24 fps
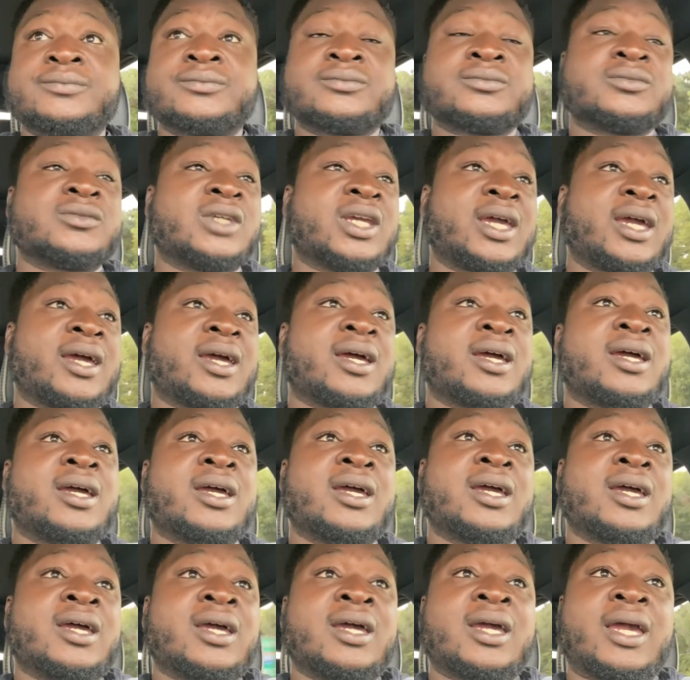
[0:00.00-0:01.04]
Yeah,
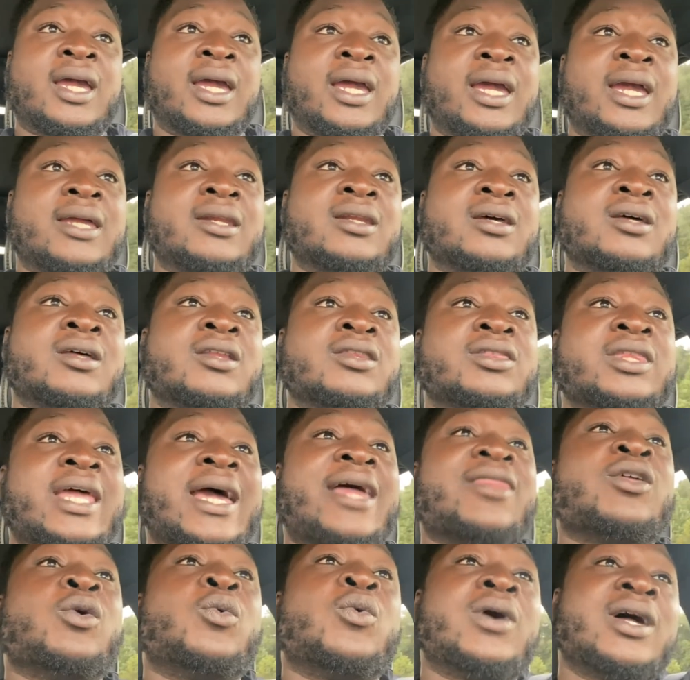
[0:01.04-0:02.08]
and
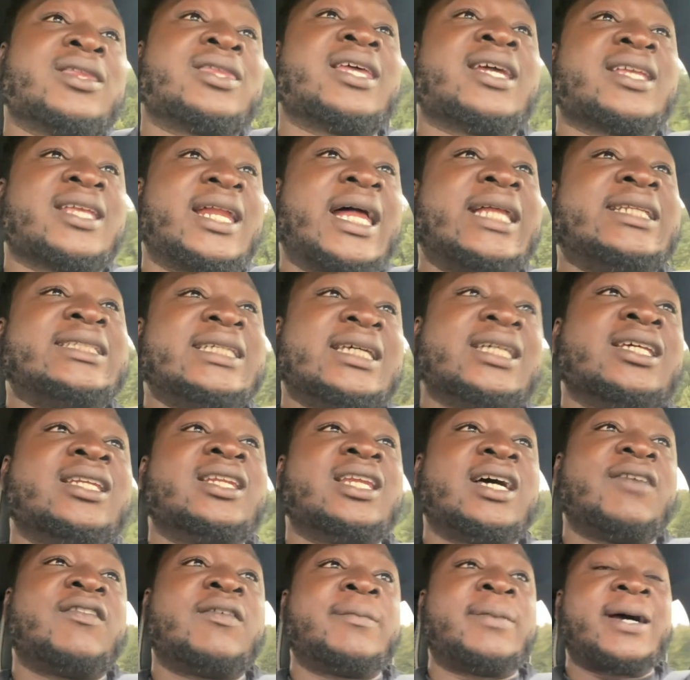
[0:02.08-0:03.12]
now the one thing that I didn't
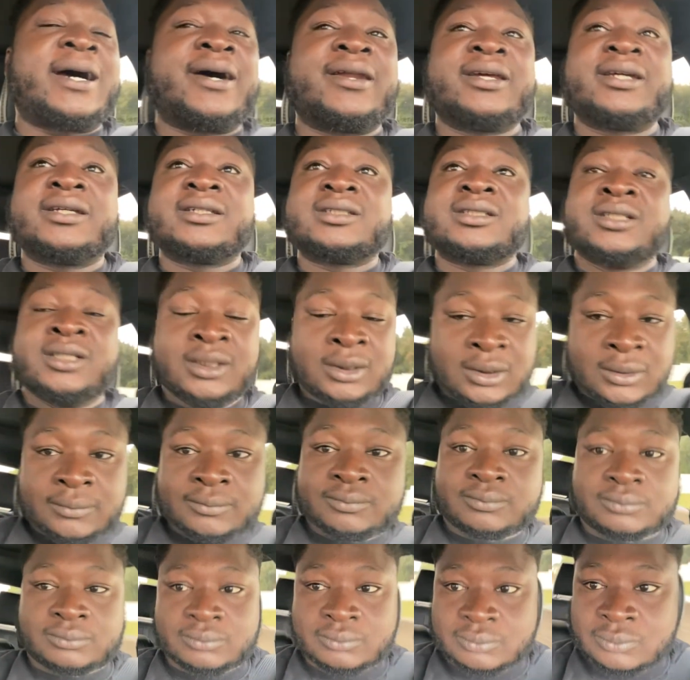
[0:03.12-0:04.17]
love about it
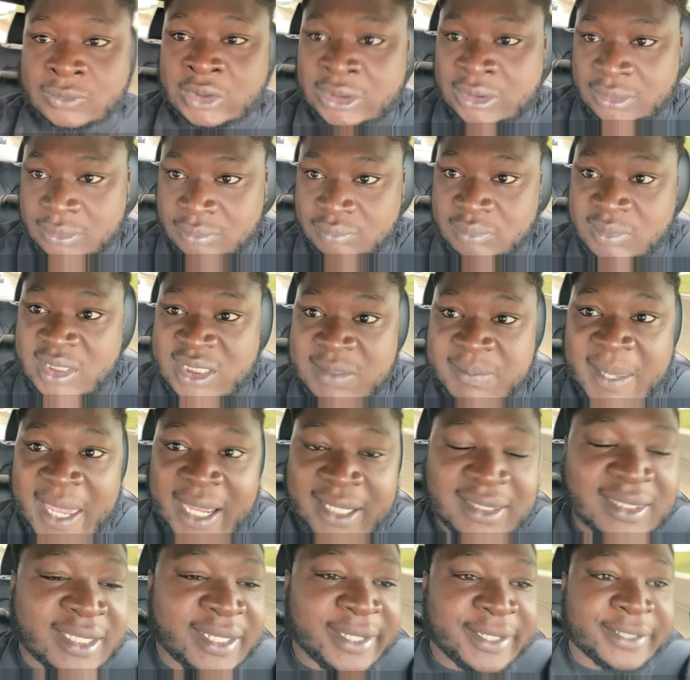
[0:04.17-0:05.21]
is
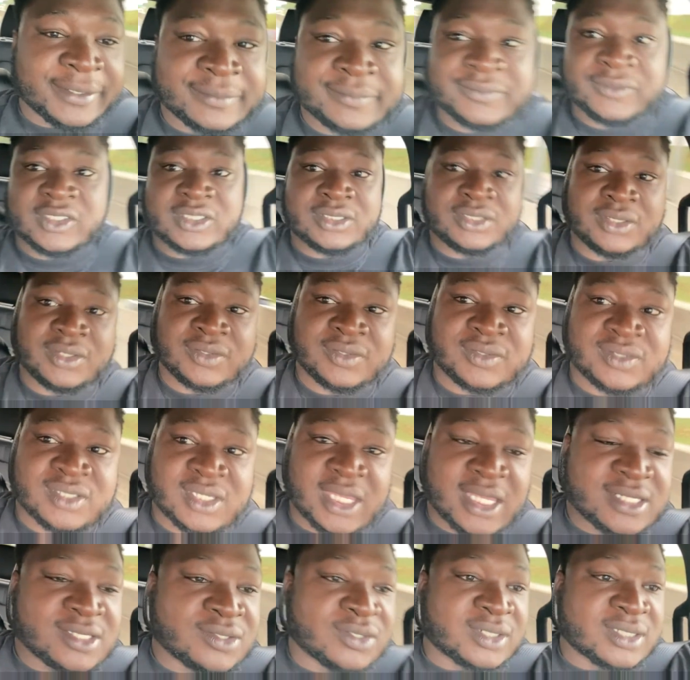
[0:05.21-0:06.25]
back there,
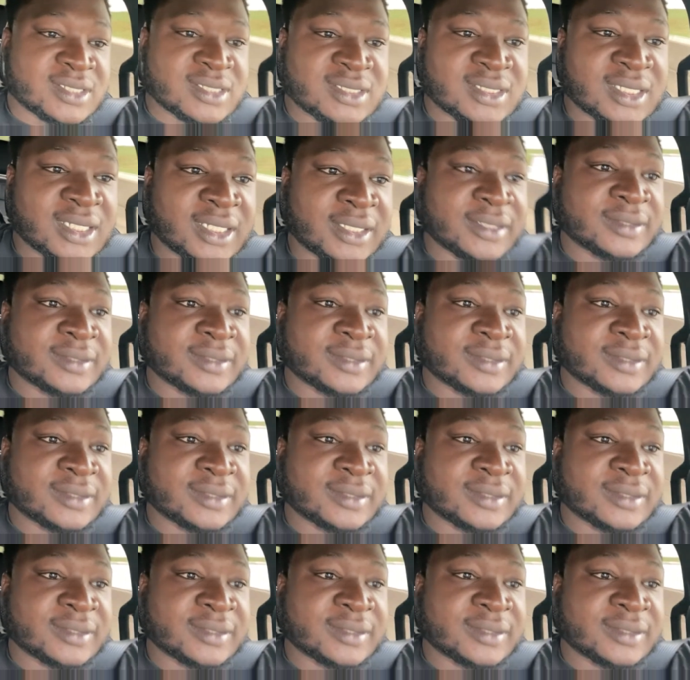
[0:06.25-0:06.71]
as you can see,